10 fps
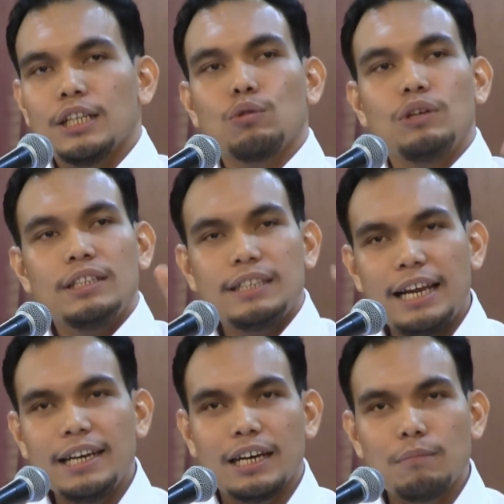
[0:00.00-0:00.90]
to
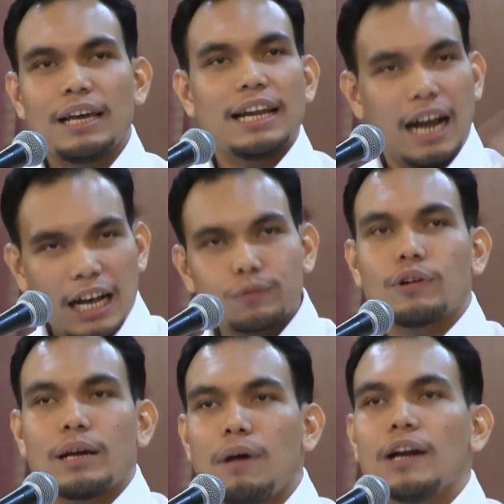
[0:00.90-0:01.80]
detain them, and then ask
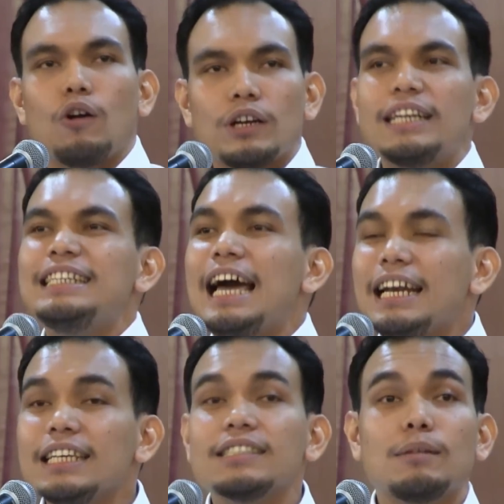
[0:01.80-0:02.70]
for remand order,
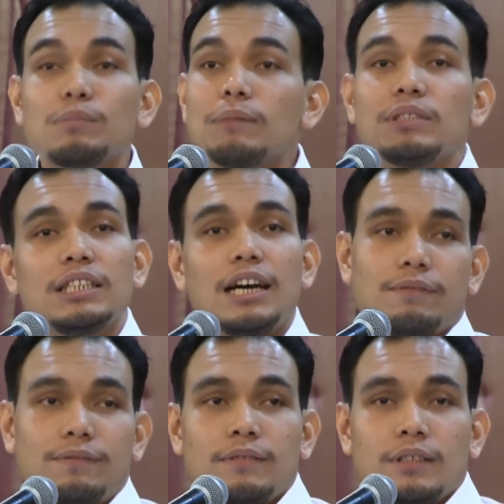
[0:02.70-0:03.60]
that is sometimes
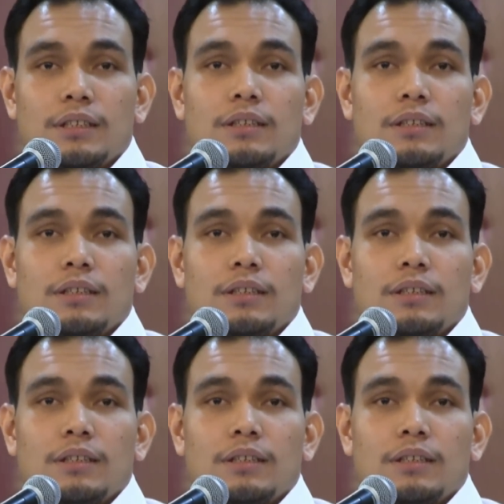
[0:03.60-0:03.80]
enough.